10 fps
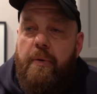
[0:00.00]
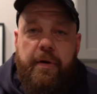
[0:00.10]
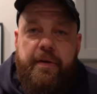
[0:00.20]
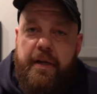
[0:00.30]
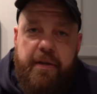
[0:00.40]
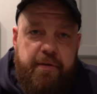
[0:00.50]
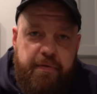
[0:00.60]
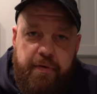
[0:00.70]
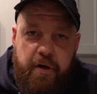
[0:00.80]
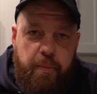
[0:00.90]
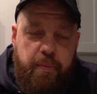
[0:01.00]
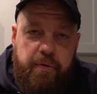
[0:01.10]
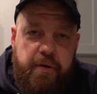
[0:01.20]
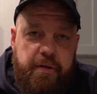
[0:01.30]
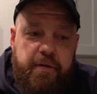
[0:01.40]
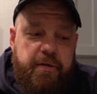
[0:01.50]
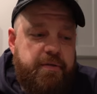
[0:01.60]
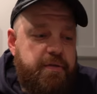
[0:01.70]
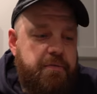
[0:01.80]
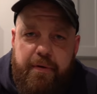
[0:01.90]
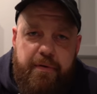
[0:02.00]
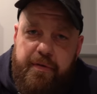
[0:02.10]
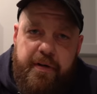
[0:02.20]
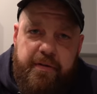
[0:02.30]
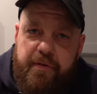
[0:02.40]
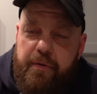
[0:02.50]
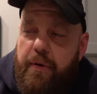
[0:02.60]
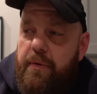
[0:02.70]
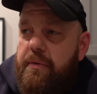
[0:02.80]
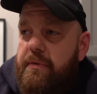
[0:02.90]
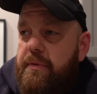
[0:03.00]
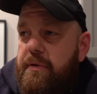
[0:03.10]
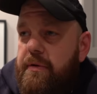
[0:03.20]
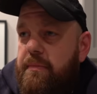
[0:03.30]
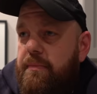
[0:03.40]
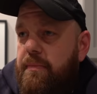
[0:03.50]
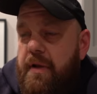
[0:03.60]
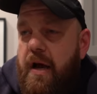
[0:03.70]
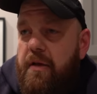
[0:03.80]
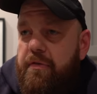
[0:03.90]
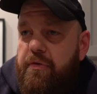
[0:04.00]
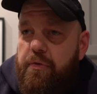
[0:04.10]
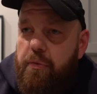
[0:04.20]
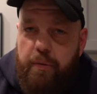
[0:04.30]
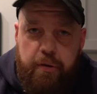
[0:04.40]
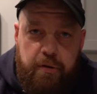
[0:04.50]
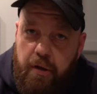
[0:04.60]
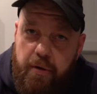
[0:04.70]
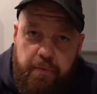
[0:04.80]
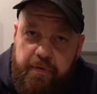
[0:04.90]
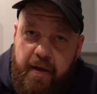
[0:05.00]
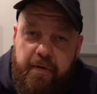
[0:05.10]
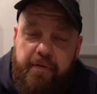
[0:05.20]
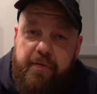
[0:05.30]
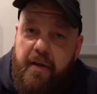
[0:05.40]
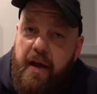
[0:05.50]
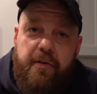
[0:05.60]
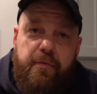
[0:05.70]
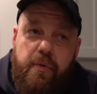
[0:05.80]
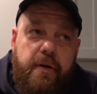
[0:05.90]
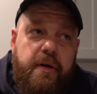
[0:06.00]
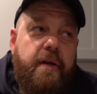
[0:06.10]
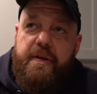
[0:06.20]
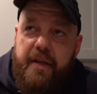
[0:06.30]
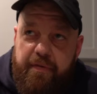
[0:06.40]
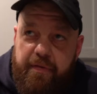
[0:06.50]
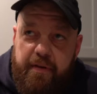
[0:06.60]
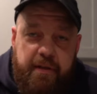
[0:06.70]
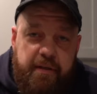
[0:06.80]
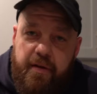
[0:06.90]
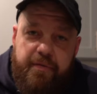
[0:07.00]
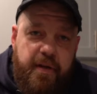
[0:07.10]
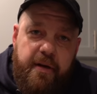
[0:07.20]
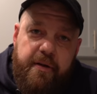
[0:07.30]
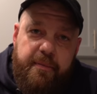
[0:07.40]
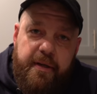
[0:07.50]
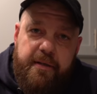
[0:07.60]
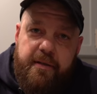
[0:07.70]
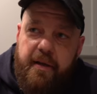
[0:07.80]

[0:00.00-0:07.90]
We worked together for a couple years. We were friends, you know, we are not super close outside of work. But definitely love Derek, man.